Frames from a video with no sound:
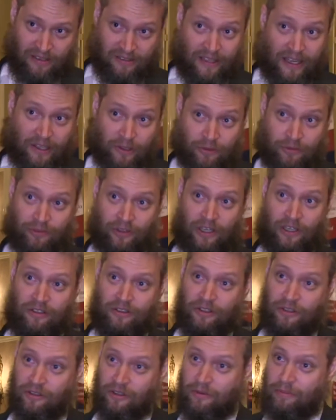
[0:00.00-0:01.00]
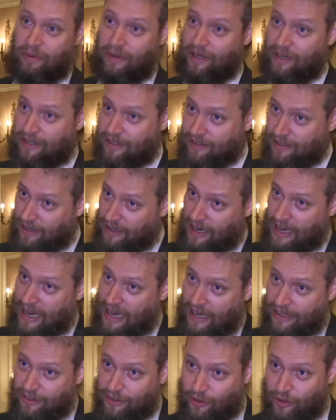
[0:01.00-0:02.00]
They could follow the European
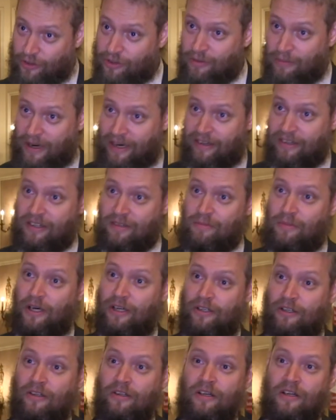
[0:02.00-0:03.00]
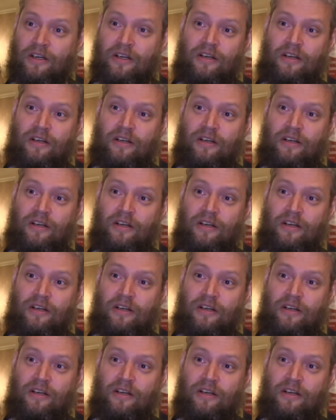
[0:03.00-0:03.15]
and North American model,